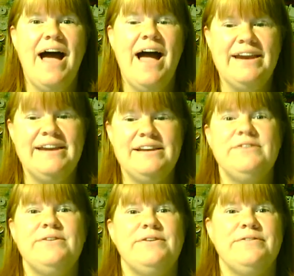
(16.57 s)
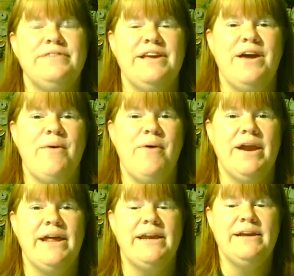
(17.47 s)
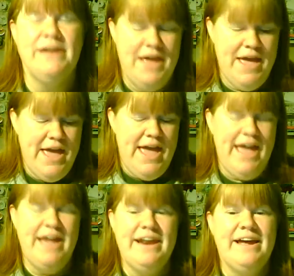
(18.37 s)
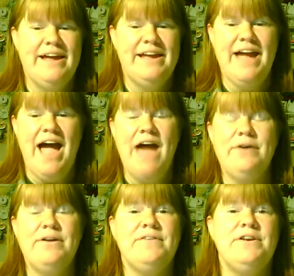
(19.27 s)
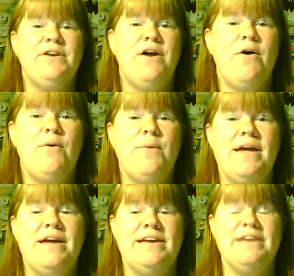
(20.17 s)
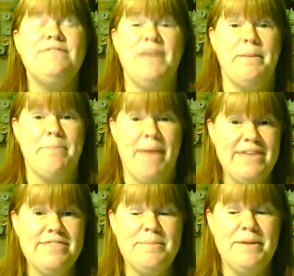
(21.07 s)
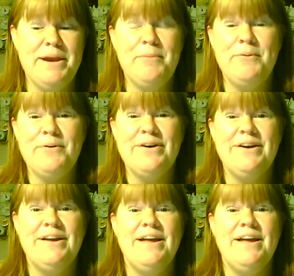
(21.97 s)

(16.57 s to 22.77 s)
I need to do a little video on it. And I don't even know if they make them anymore.